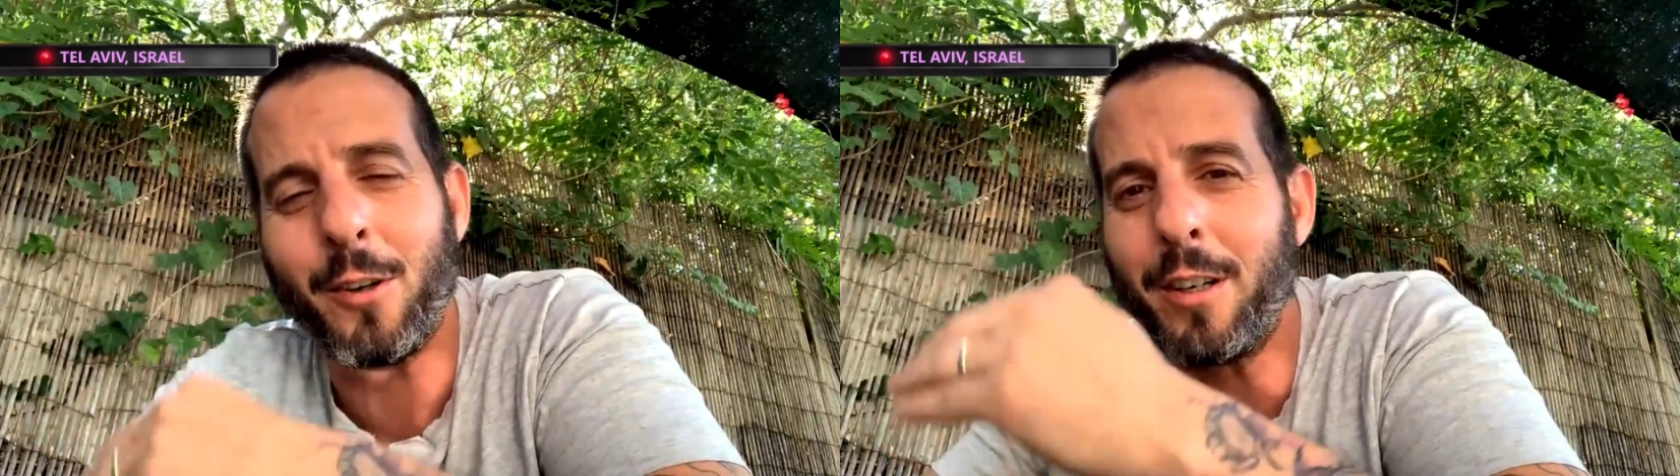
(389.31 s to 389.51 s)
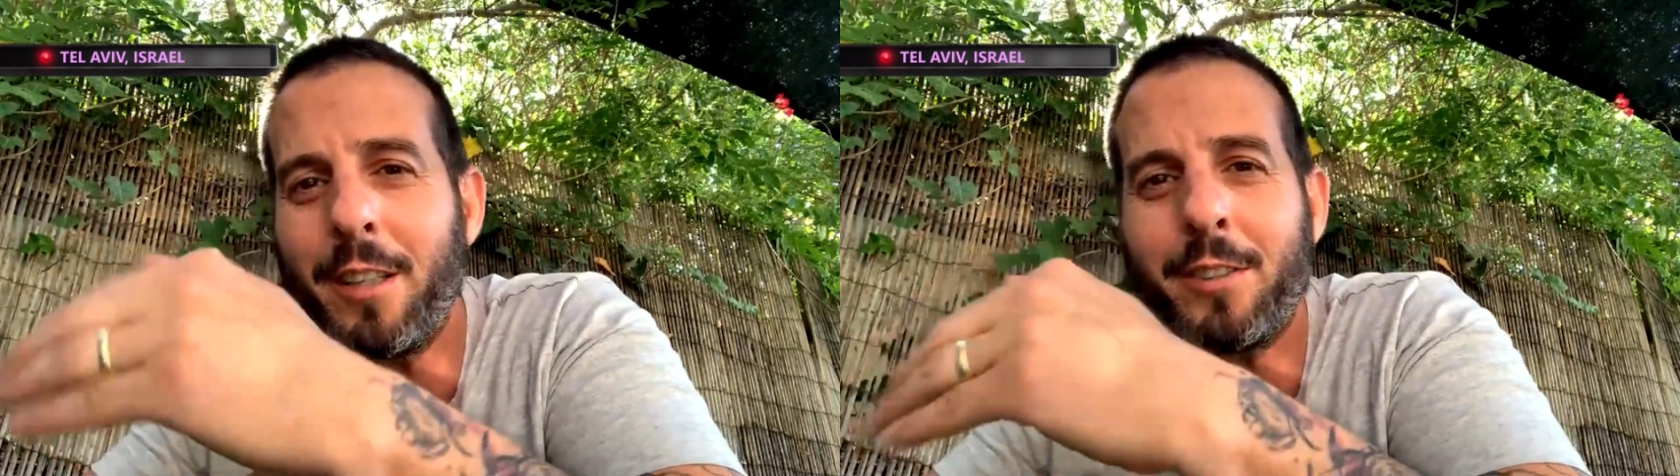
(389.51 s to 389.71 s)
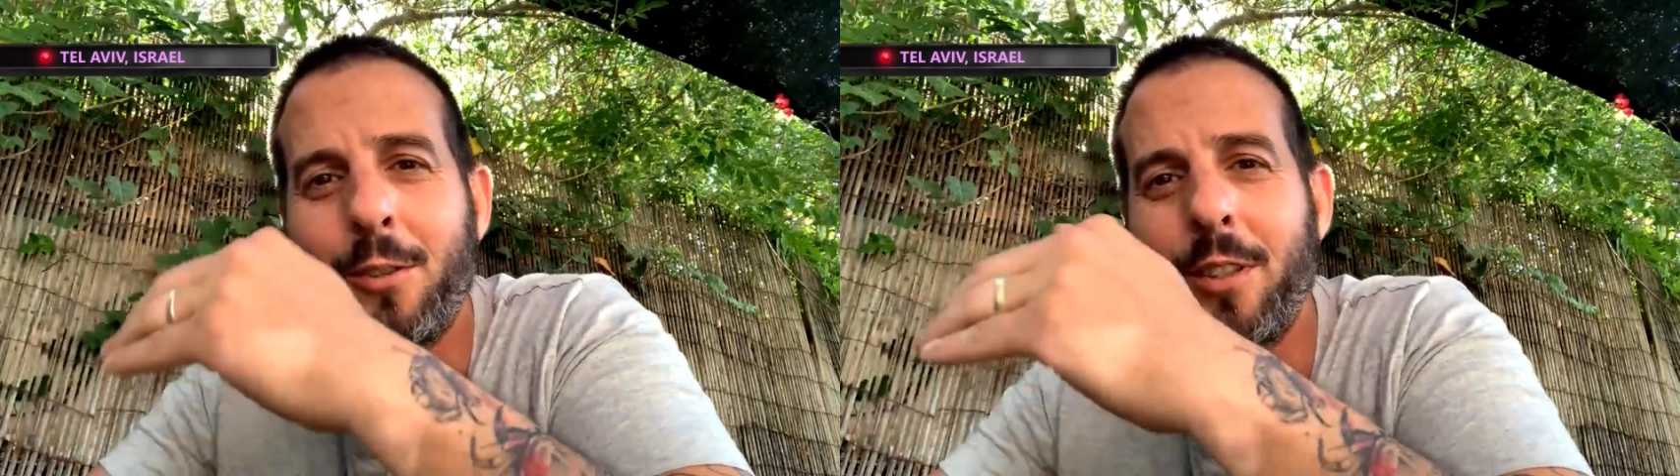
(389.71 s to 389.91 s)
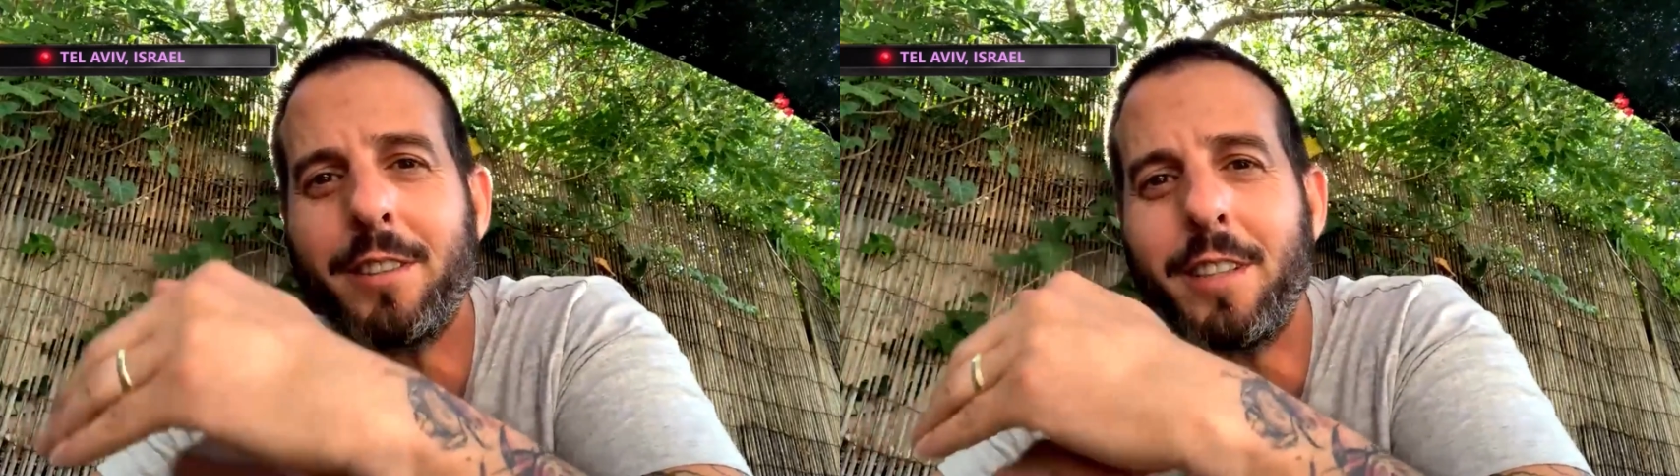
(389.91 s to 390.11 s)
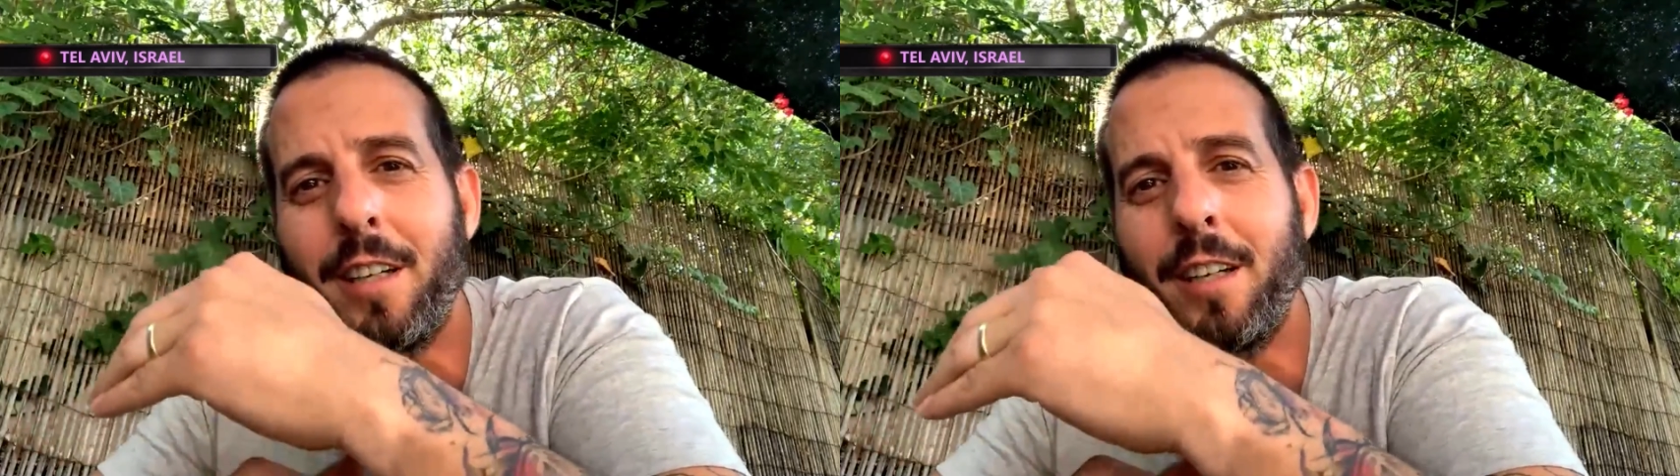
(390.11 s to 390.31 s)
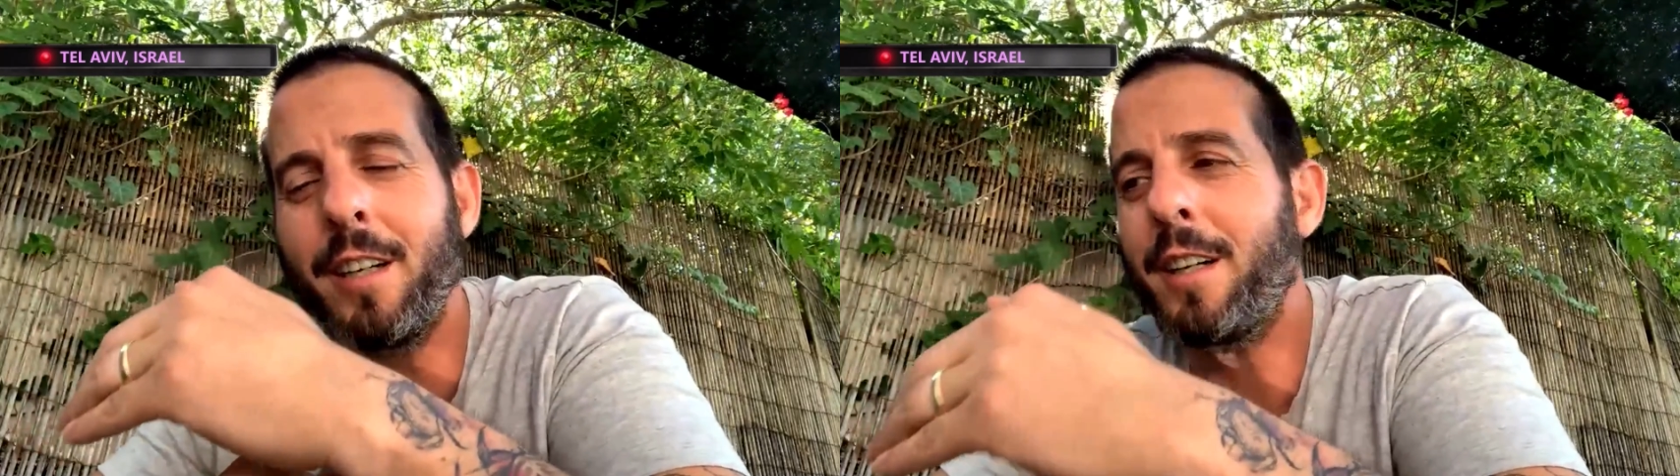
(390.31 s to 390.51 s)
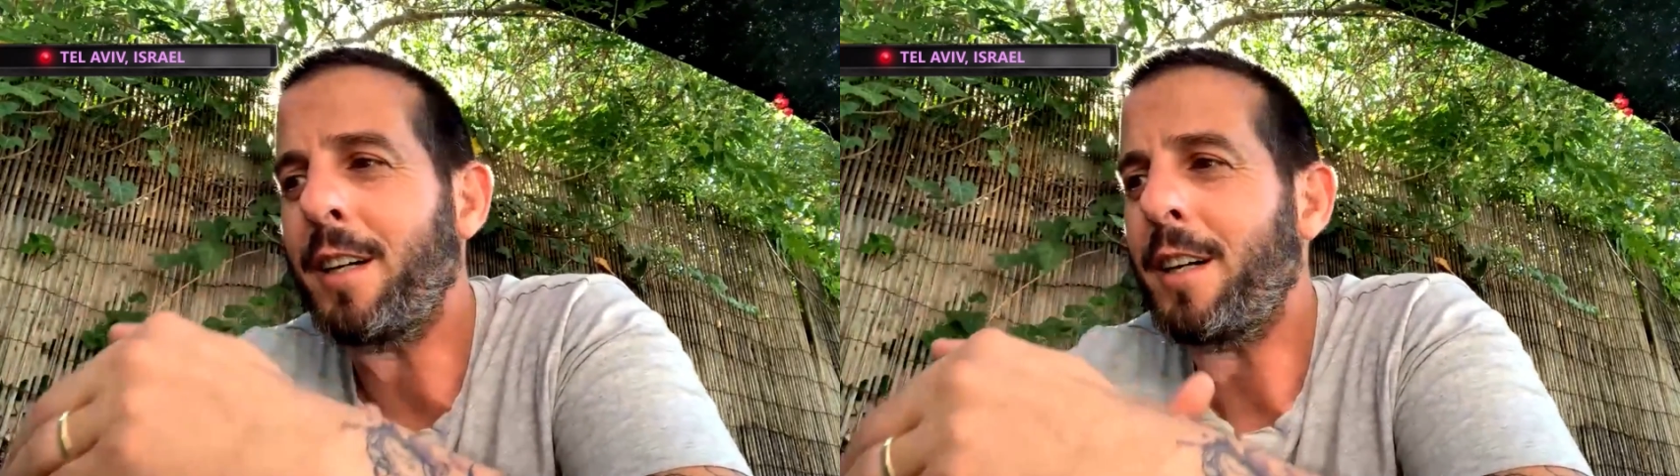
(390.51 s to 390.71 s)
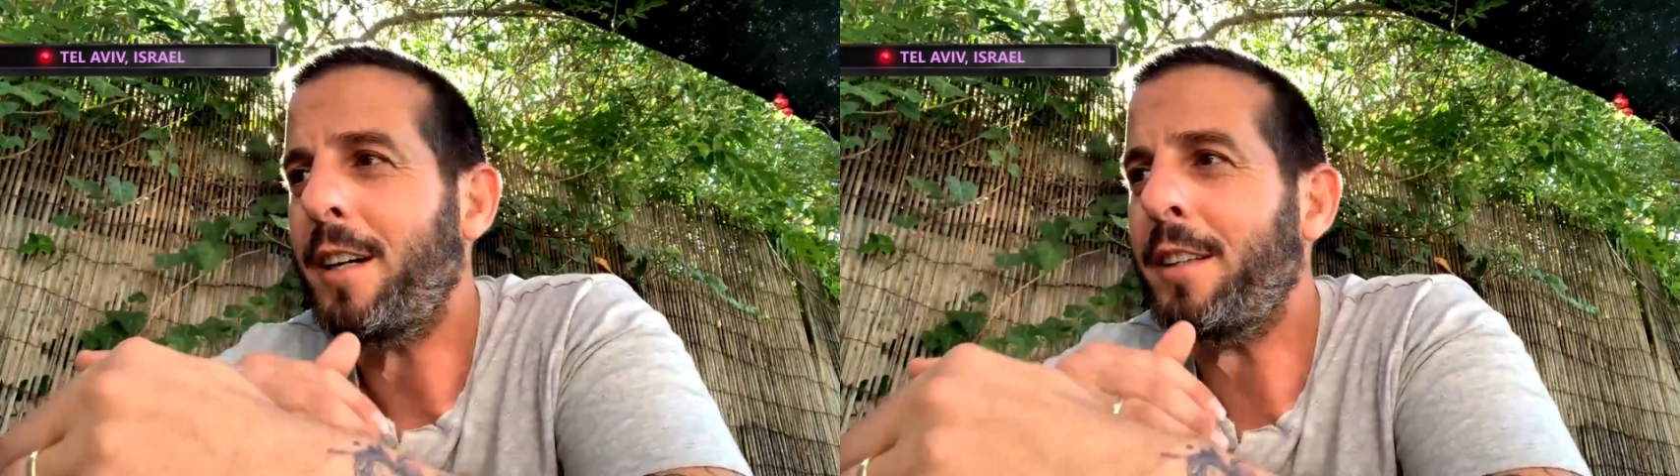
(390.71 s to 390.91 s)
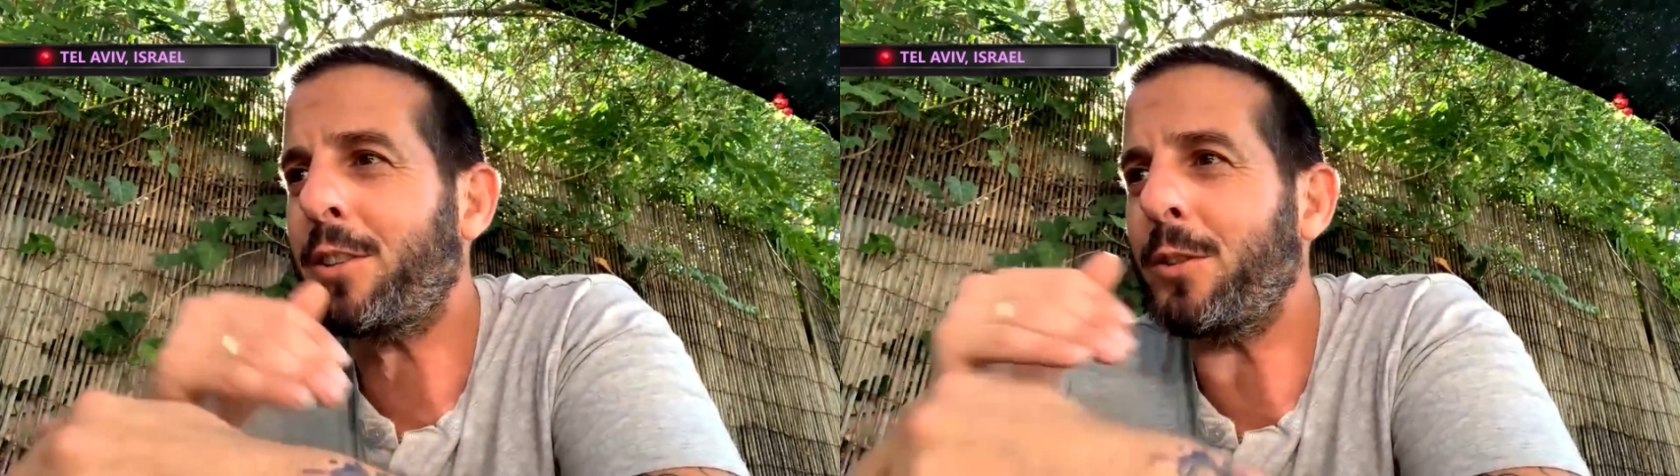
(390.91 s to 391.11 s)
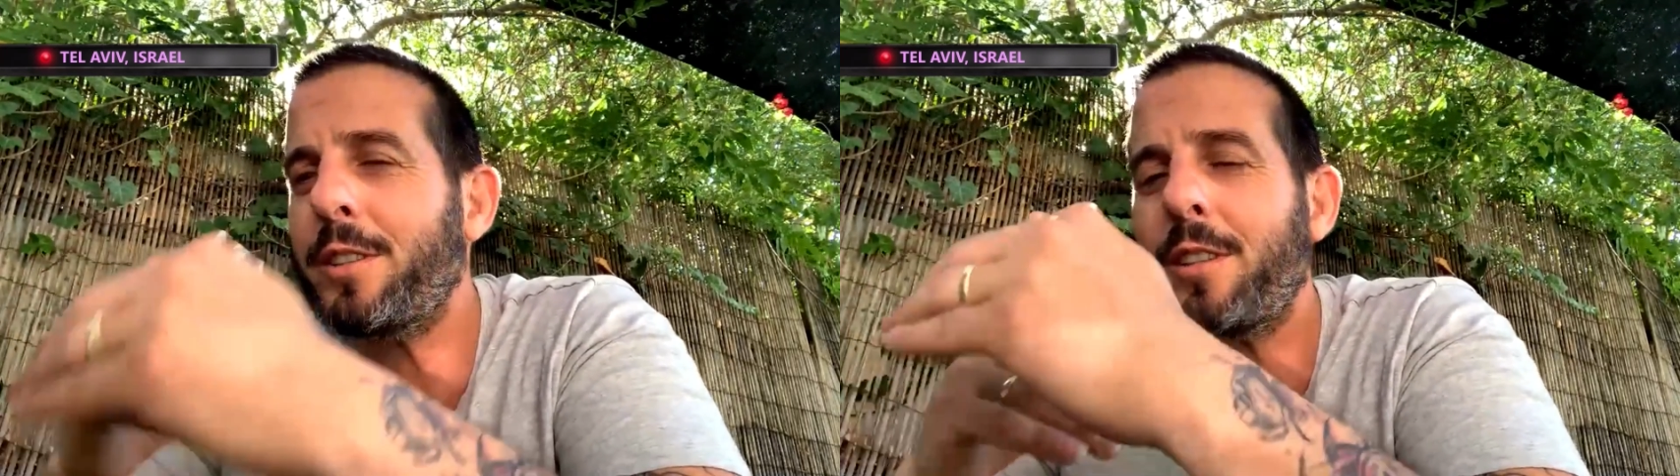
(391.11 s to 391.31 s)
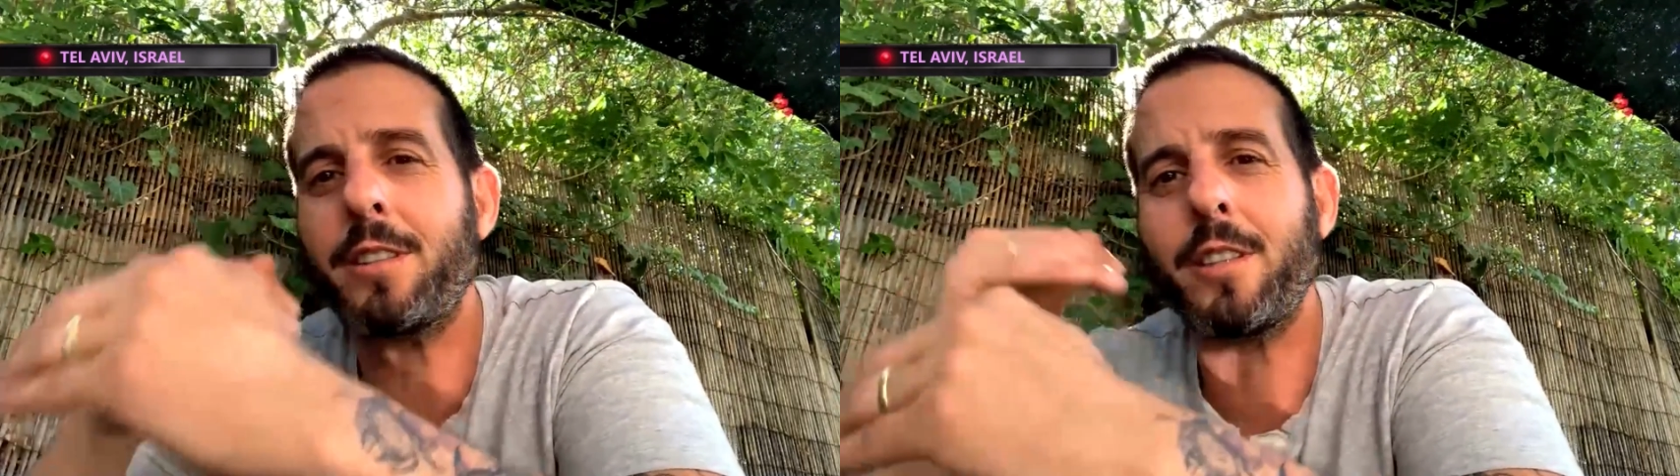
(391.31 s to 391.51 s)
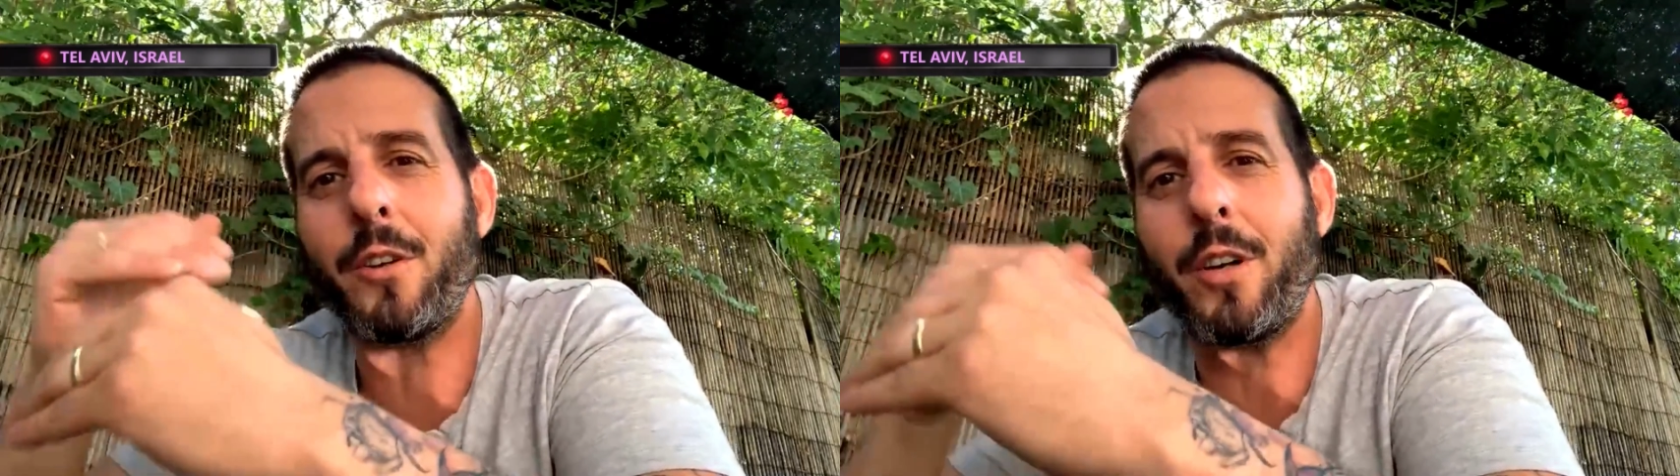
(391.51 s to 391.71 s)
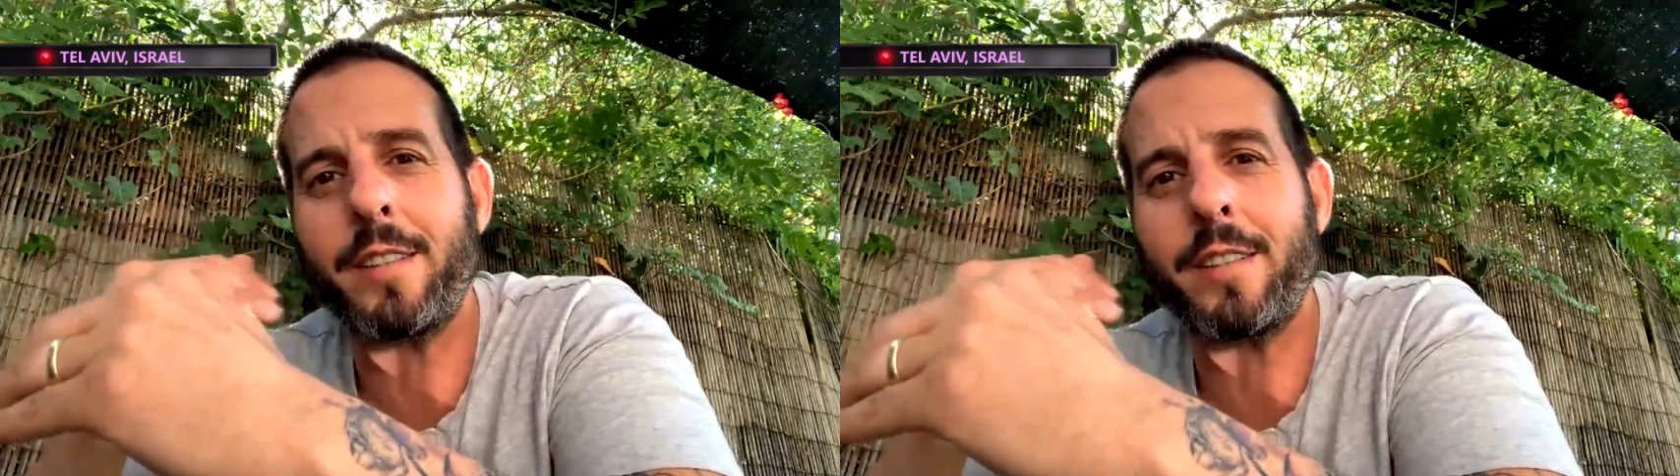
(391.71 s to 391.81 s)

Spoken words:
or as soon as this little